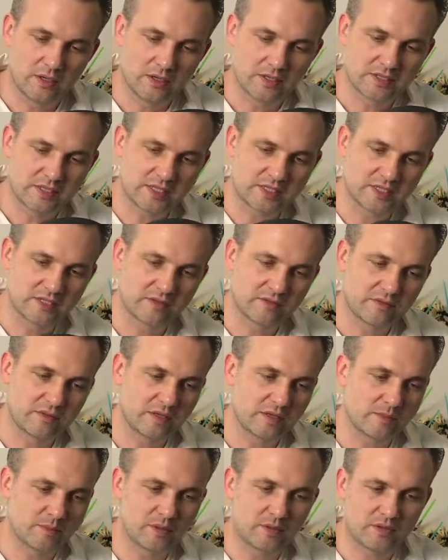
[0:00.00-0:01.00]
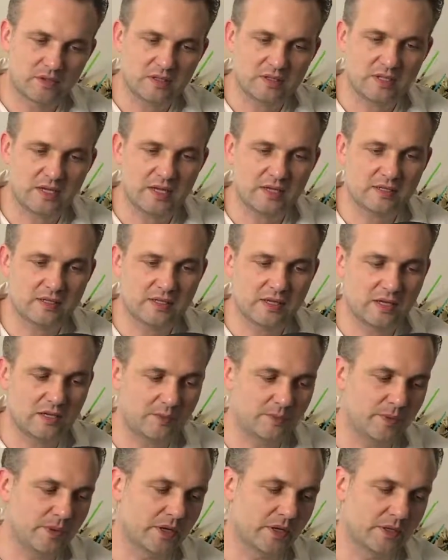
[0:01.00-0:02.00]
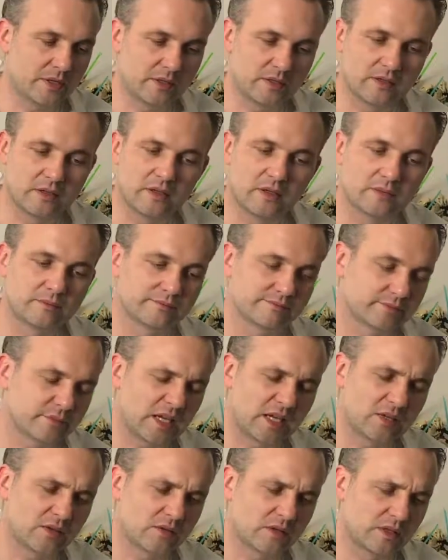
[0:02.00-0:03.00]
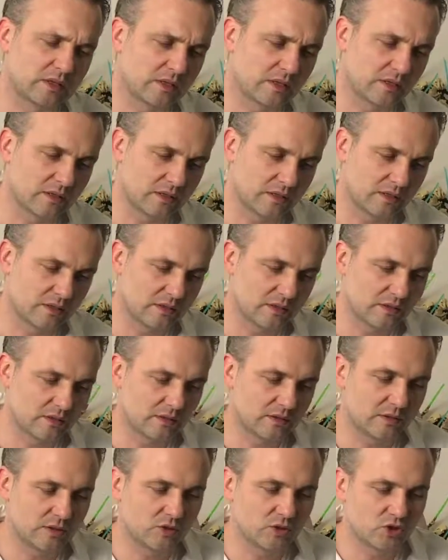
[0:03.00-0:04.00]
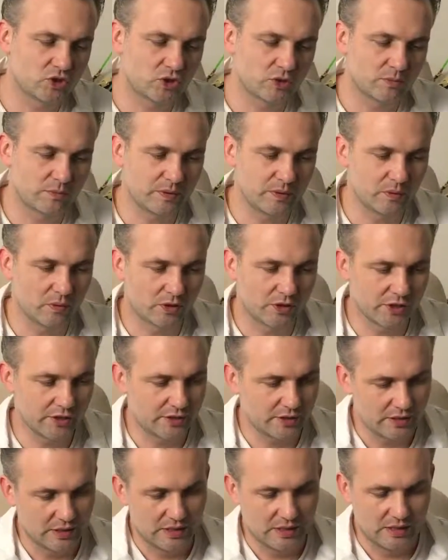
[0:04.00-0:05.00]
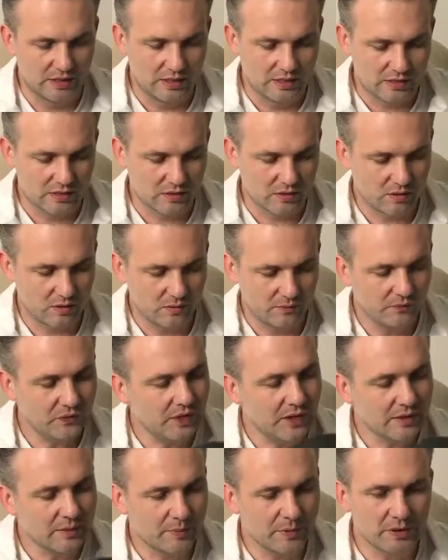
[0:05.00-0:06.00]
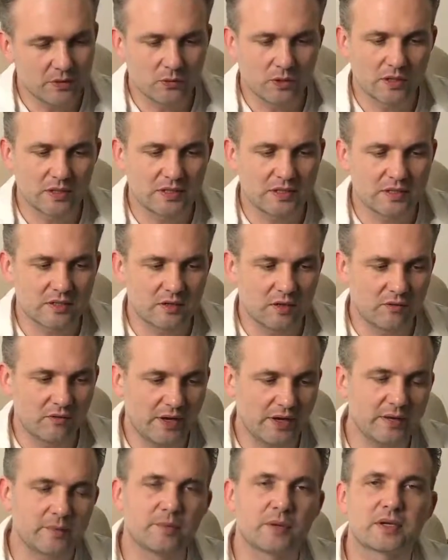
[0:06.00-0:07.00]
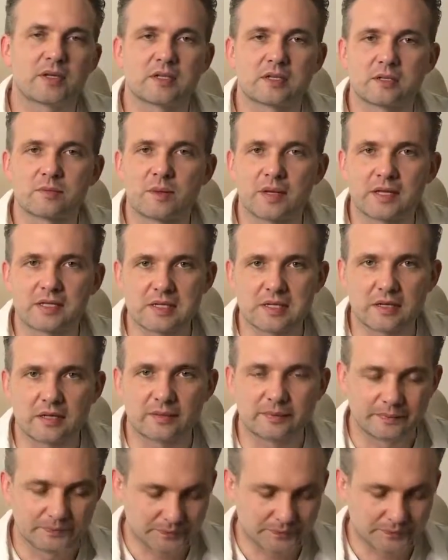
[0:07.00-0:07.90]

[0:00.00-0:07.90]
sensitive thing about this headset, but I don't think you shouldn't be worried. So yeah, the build quality is alright, but it is plastic.